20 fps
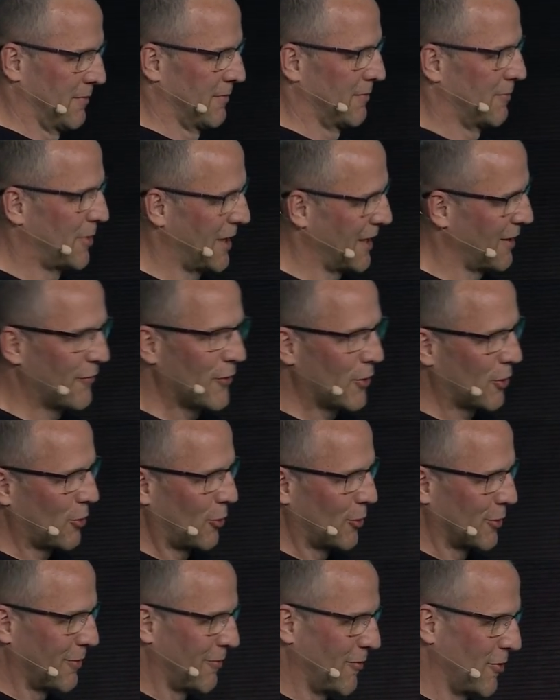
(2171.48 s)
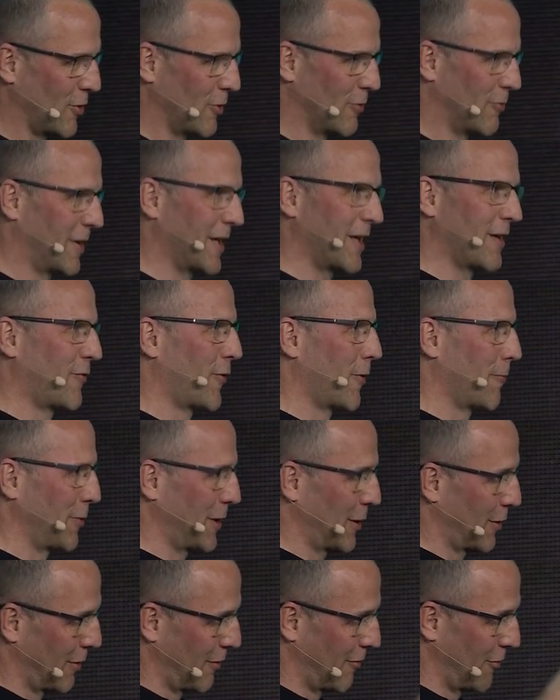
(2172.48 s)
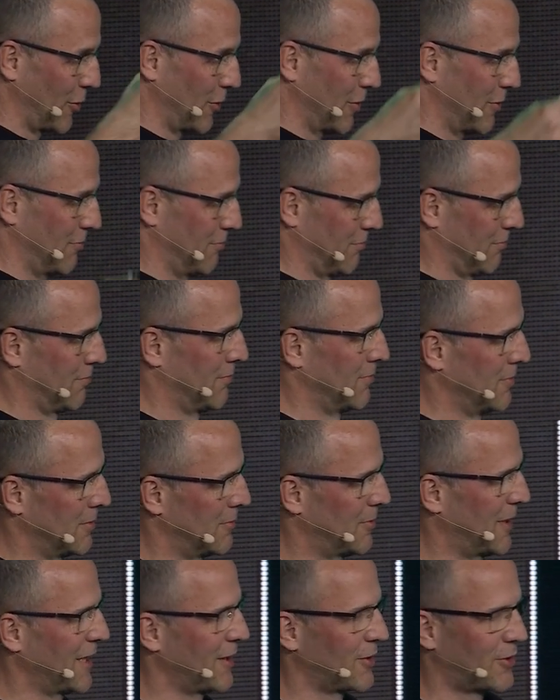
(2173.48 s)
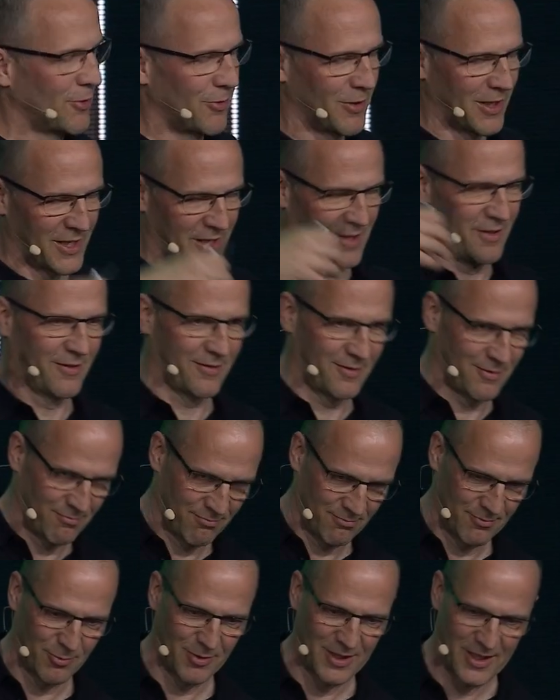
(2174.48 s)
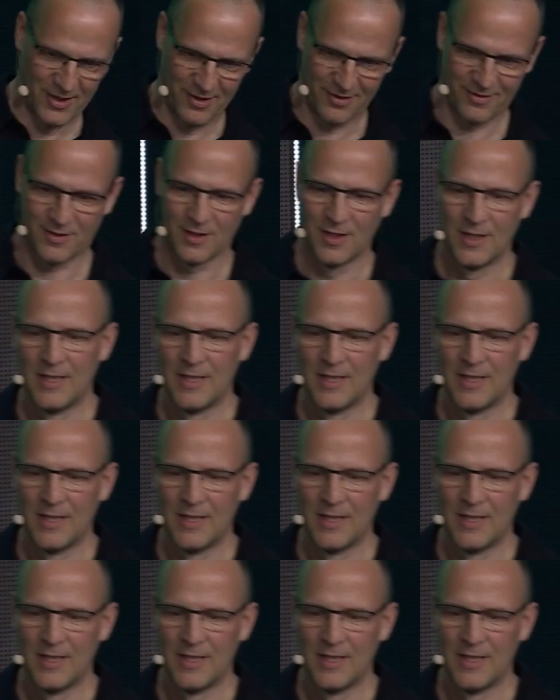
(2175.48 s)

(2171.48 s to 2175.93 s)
ready for code review, ready for PO review, ready to release,